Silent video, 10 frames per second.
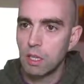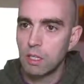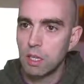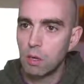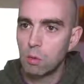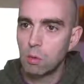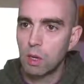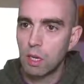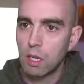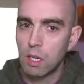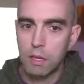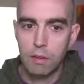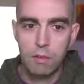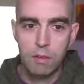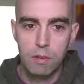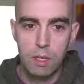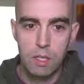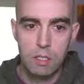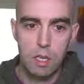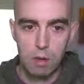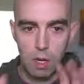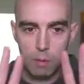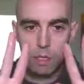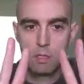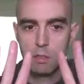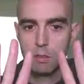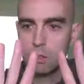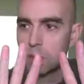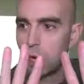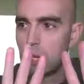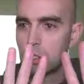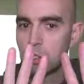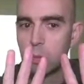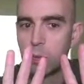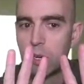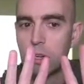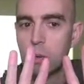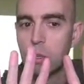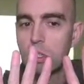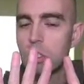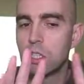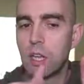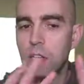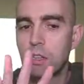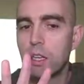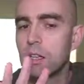So when I click it, so see my hands are up here, I'm not touching anything.